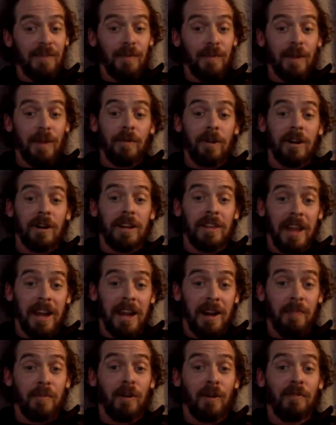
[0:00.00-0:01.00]
We were in that
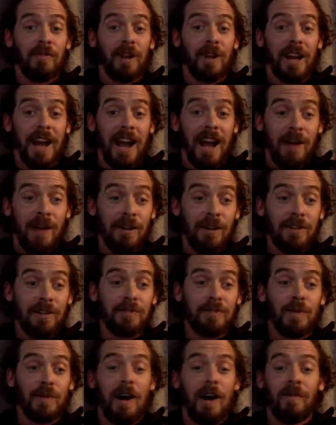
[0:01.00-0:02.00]
airport for 8 hours.
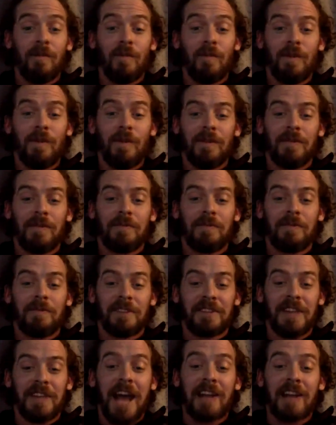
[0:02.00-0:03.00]
Well, the
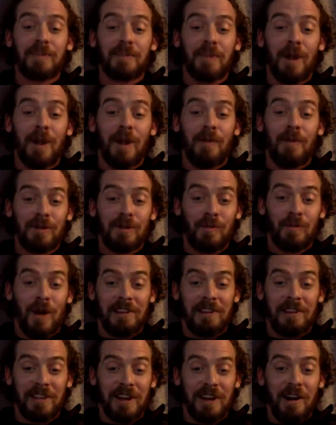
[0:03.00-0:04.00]
saddest part was
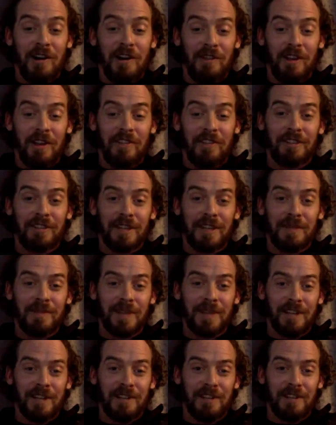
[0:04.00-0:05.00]
watching all the other teams
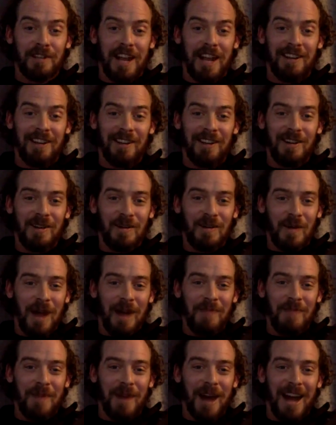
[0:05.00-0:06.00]
like Jen
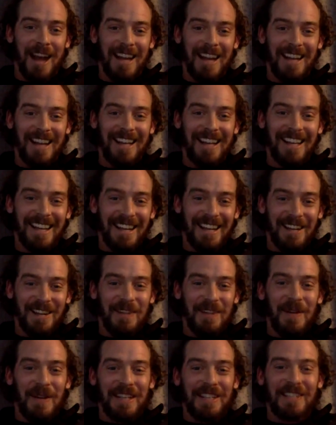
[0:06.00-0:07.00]
walk by and
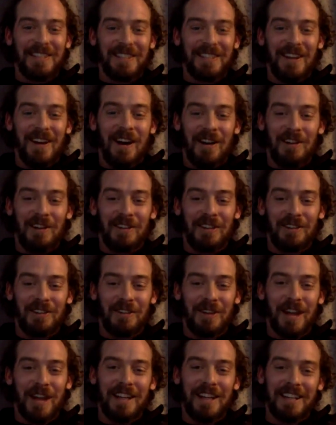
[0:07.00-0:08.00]
going onto the
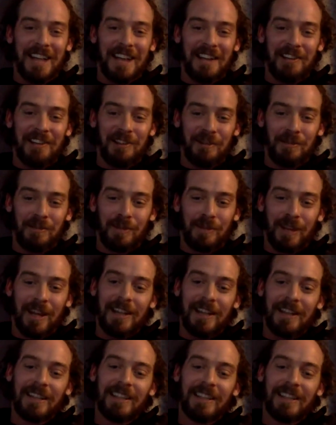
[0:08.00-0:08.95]
train to catch their plane.